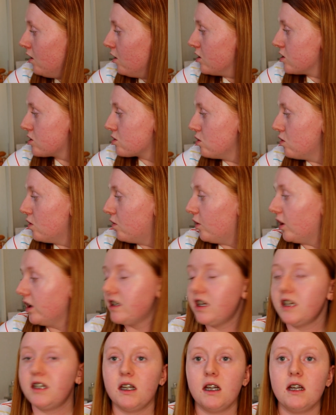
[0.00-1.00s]
So for
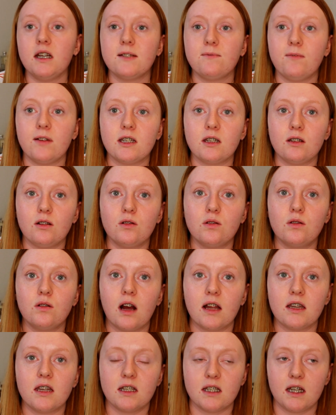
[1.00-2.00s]
today's video
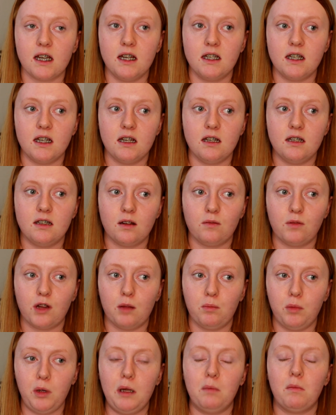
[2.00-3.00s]
I decided, with
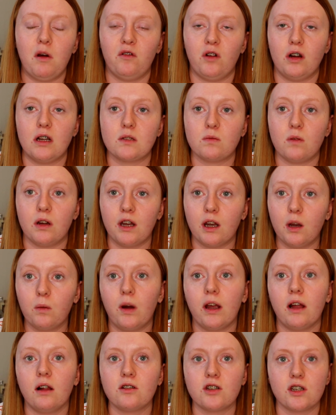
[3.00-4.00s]
it being my first one in a
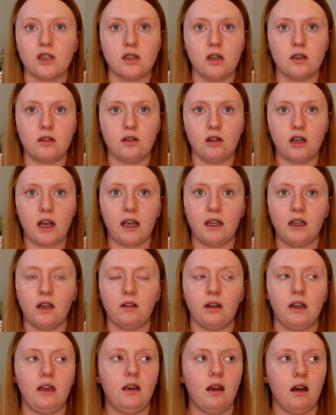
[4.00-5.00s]
while, just to do kind
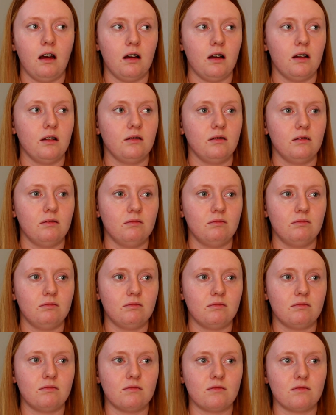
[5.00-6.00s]
of like a
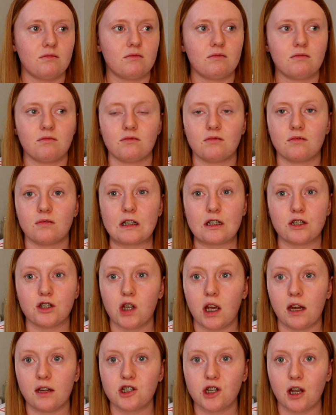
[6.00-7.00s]

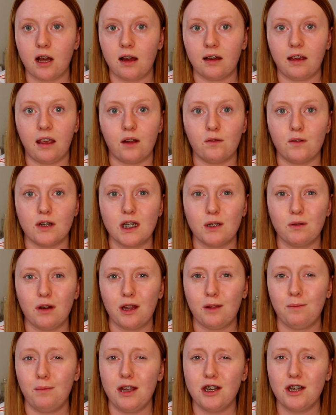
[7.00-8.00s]
chit chat, get ready
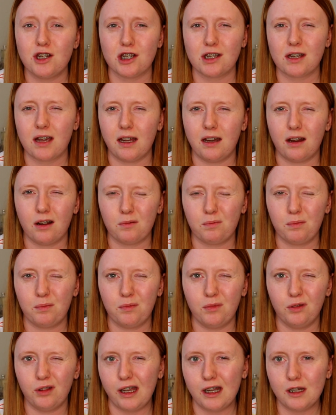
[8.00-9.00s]
with me, just kind of
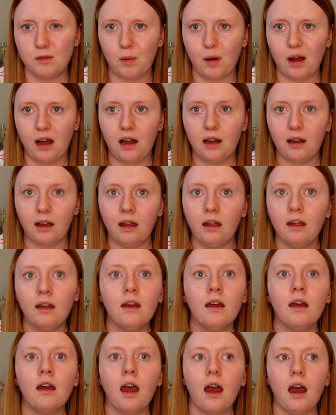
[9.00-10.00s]
laid back,
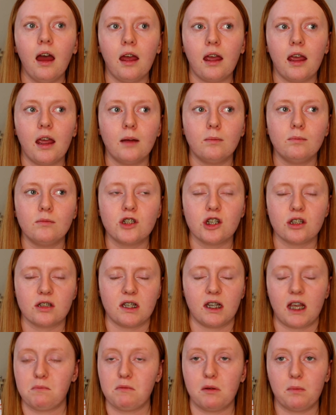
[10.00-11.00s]
just
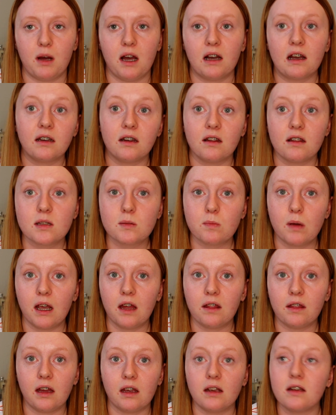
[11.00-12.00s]
to get me back into the swing
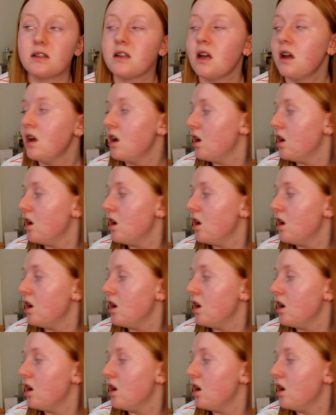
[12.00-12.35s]
of things.